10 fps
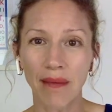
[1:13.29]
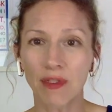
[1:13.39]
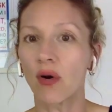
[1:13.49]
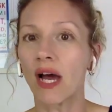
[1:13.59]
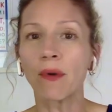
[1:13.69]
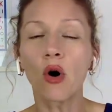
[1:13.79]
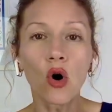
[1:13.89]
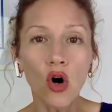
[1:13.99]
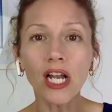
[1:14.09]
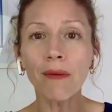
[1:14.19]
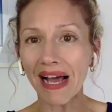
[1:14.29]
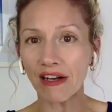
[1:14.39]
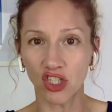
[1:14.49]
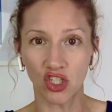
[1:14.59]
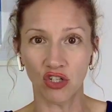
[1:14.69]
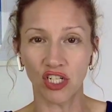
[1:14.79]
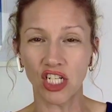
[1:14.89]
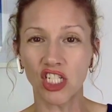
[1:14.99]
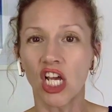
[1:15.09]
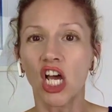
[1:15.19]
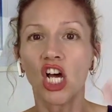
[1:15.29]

So I'm all about students